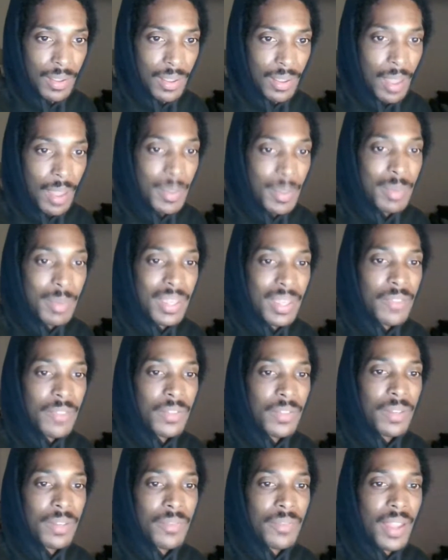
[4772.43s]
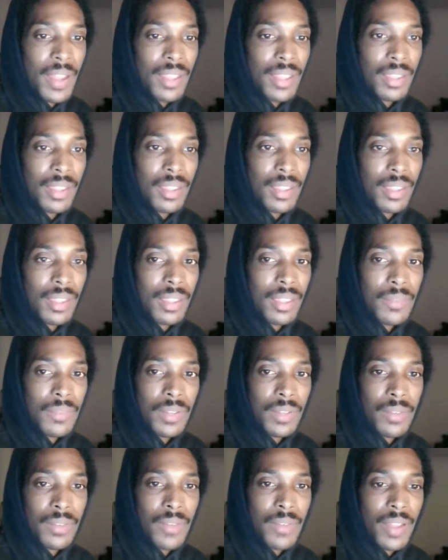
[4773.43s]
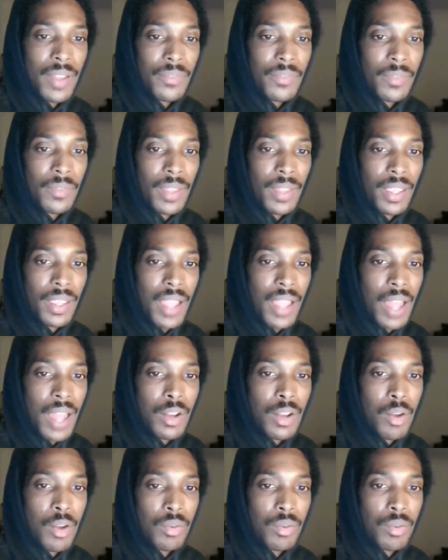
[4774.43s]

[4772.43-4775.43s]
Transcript: I mean, but he finna fight Ngannou